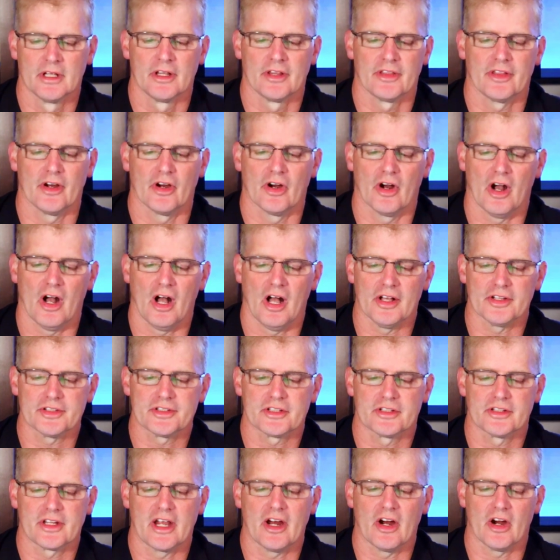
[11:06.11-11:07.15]
They are
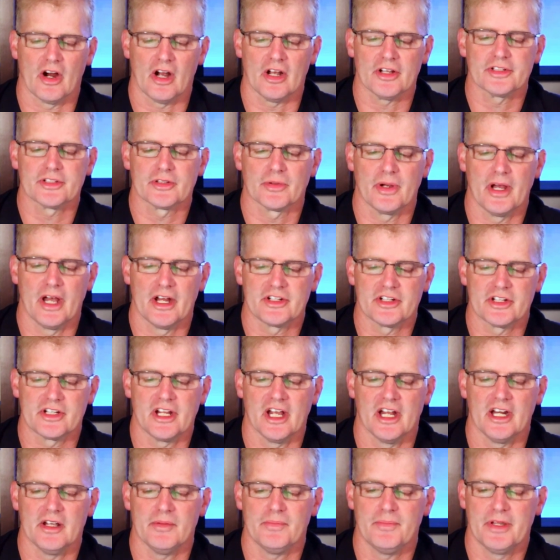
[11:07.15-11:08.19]
also, they are also
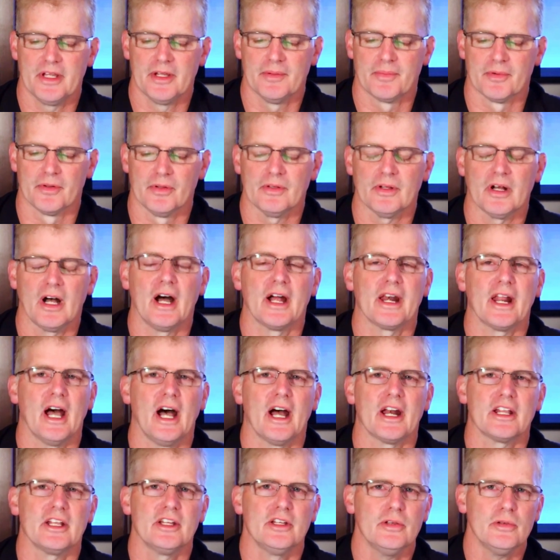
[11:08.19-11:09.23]
educating people on
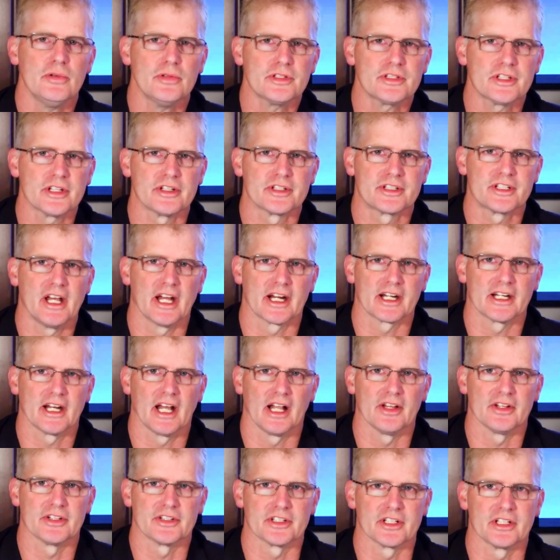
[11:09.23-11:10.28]
how to use their
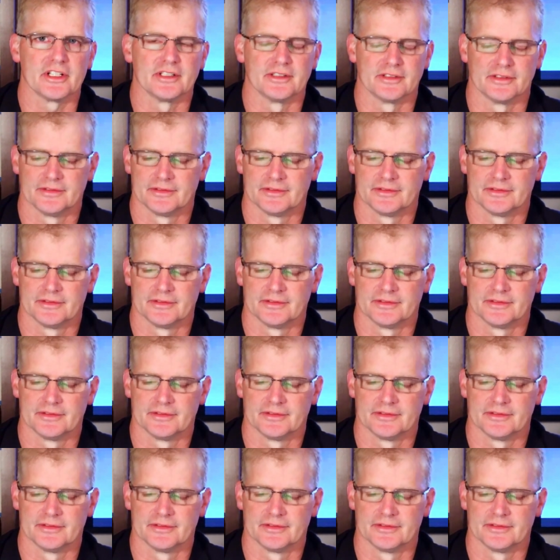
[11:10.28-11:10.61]
technology.